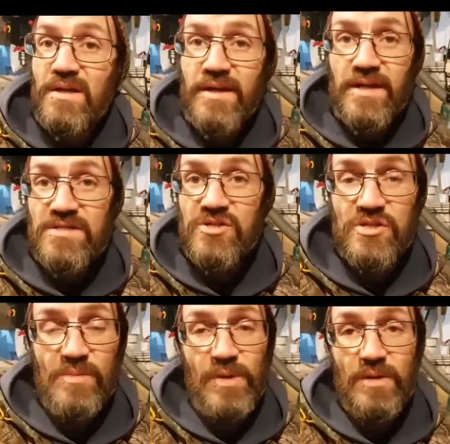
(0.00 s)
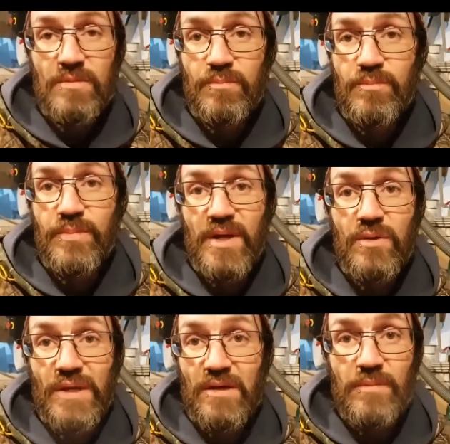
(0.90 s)
it's just a bit
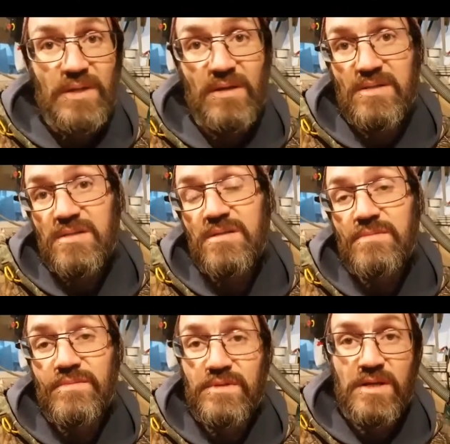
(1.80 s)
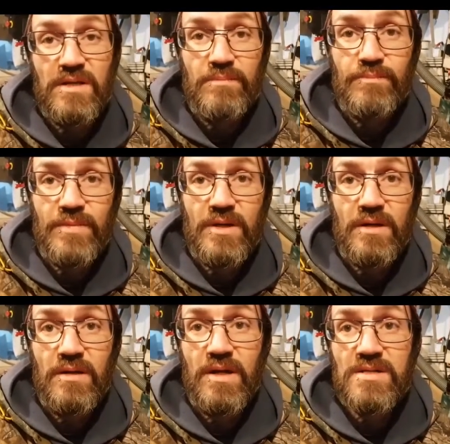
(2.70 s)
quicker because it
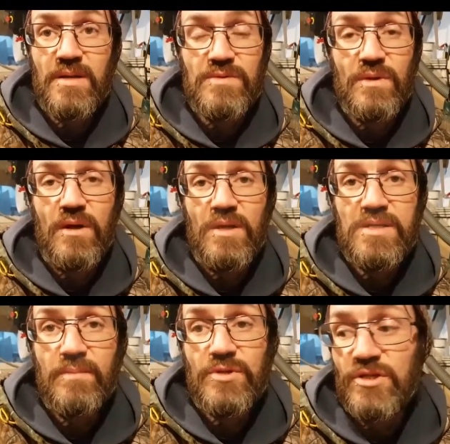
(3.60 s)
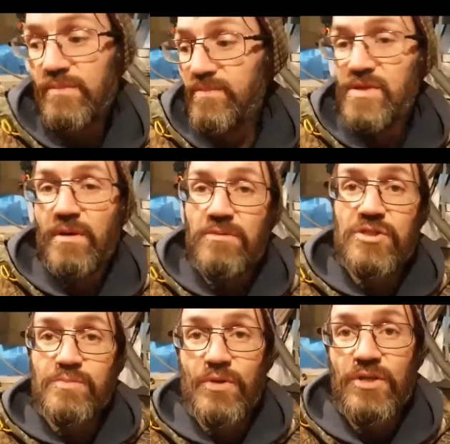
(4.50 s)
gets up to a higher temperature. So I'll
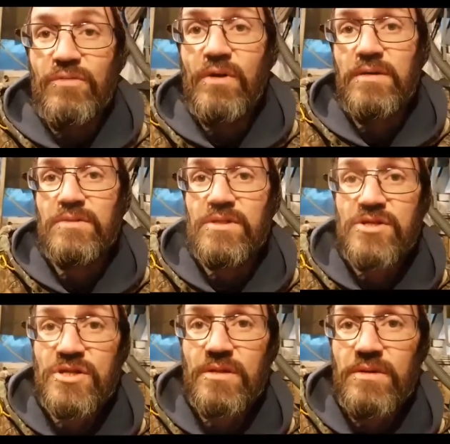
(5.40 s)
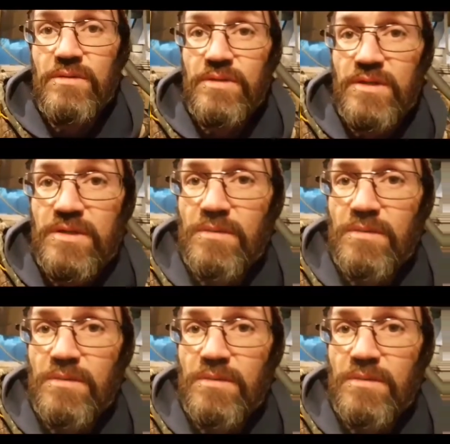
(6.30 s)
just bring you around and show you the